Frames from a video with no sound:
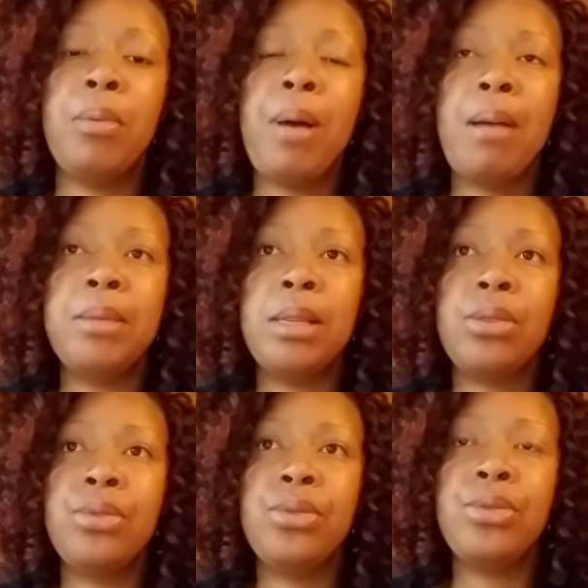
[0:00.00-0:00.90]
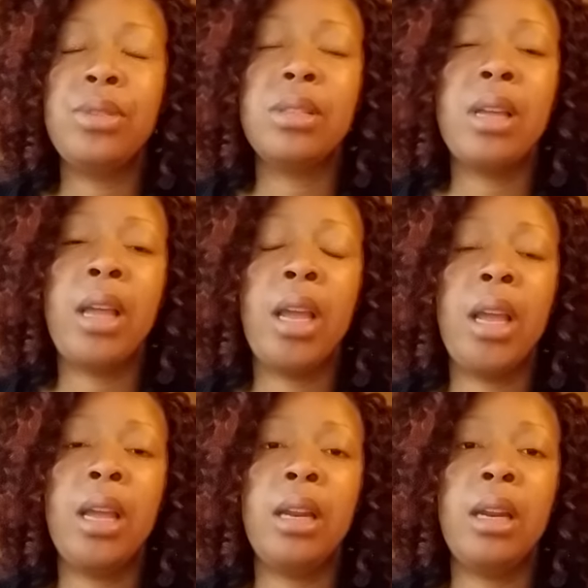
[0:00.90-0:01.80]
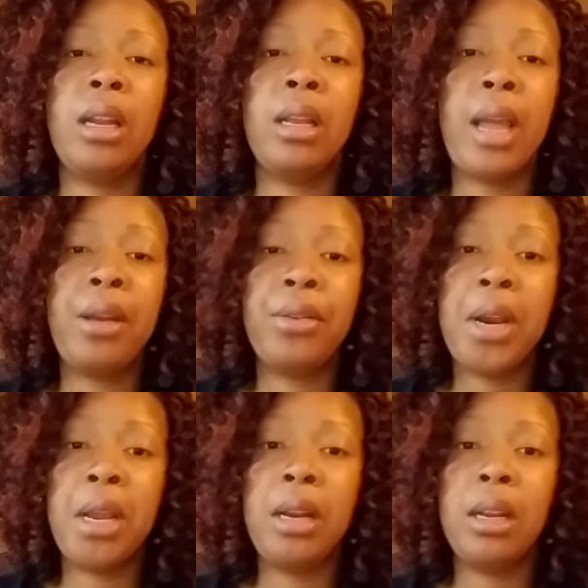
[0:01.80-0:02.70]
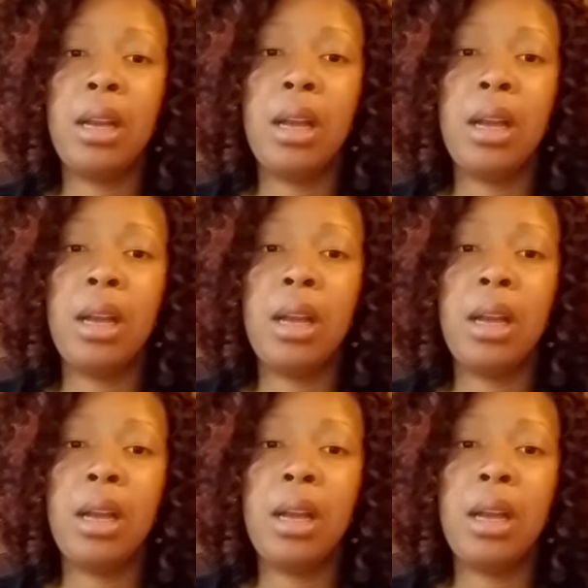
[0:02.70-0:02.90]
popsicles and Gatorade,